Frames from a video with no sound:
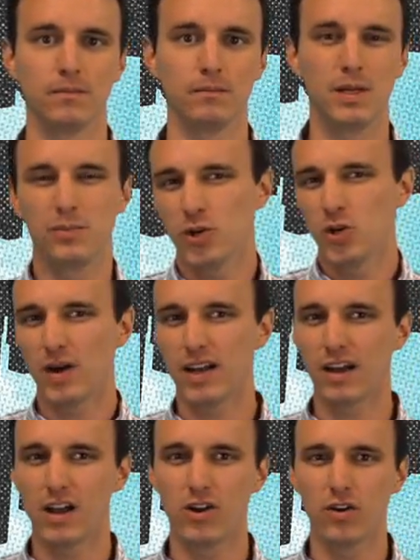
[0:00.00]
People you might
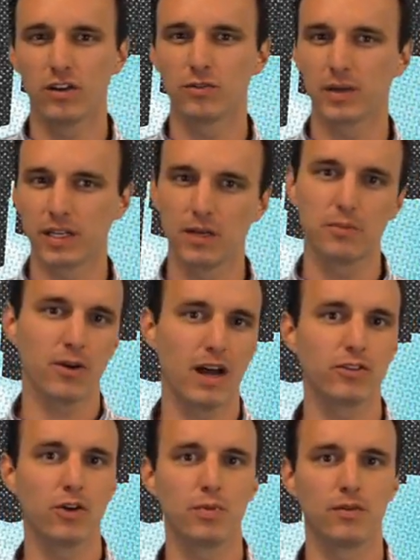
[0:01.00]
not notice, but keep your
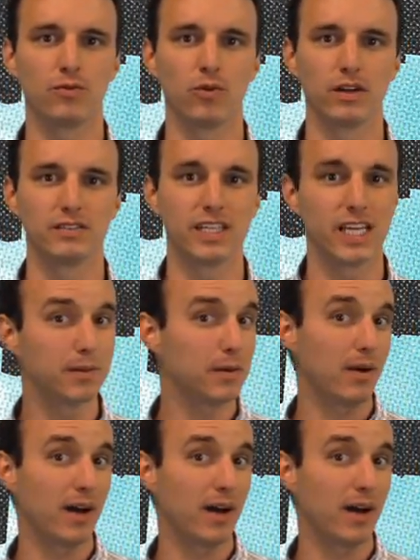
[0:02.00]
eyes open for it. See, keep in